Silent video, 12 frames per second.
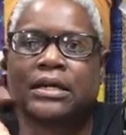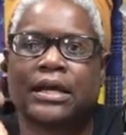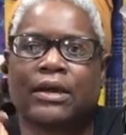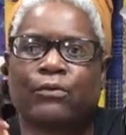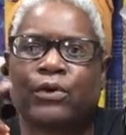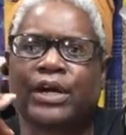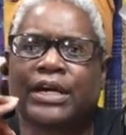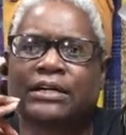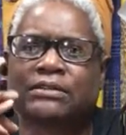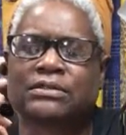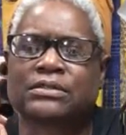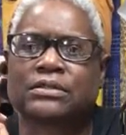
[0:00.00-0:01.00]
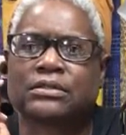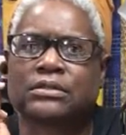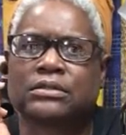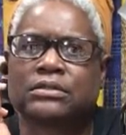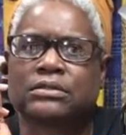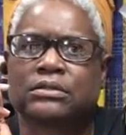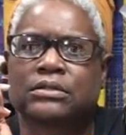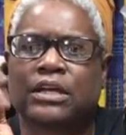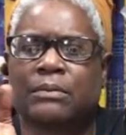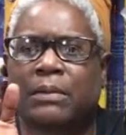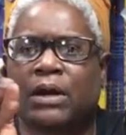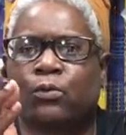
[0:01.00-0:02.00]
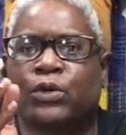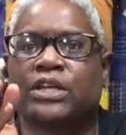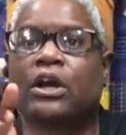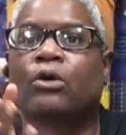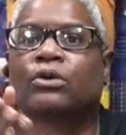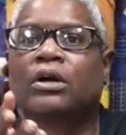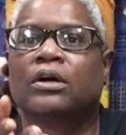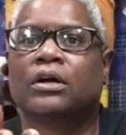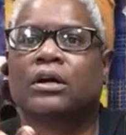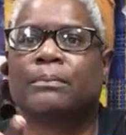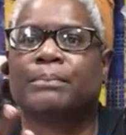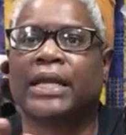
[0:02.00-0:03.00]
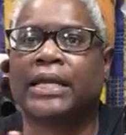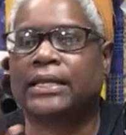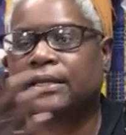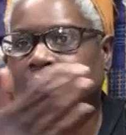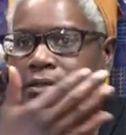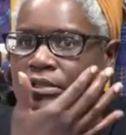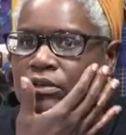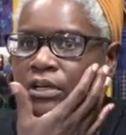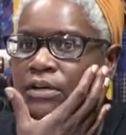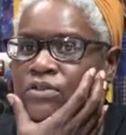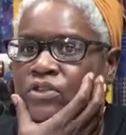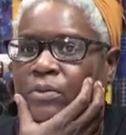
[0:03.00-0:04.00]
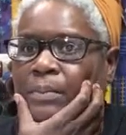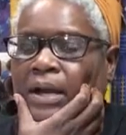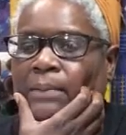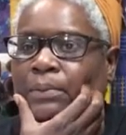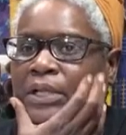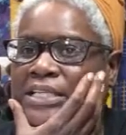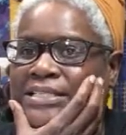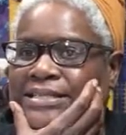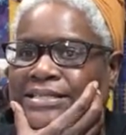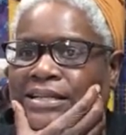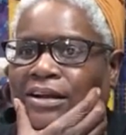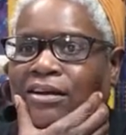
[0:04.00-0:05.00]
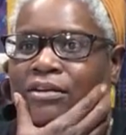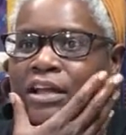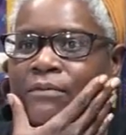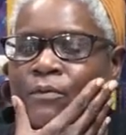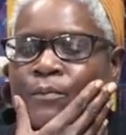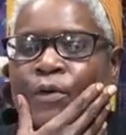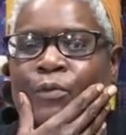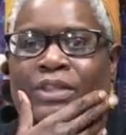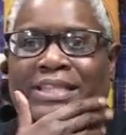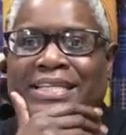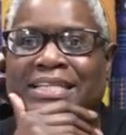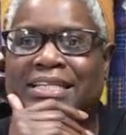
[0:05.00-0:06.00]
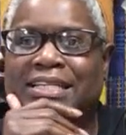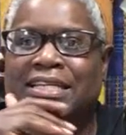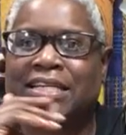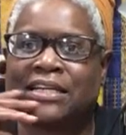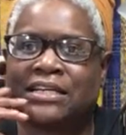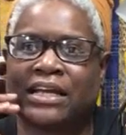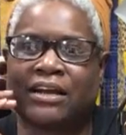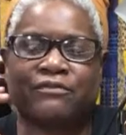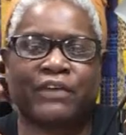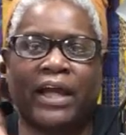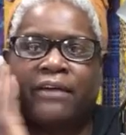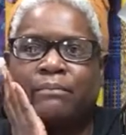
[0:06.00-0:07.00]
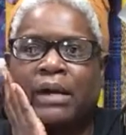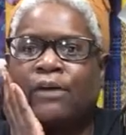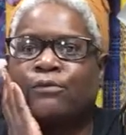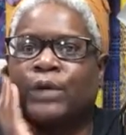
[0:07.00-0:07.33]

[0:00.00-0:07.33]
And where else in my week? Oh, the uh, bank. So those are my places, and all of them are within like a five mile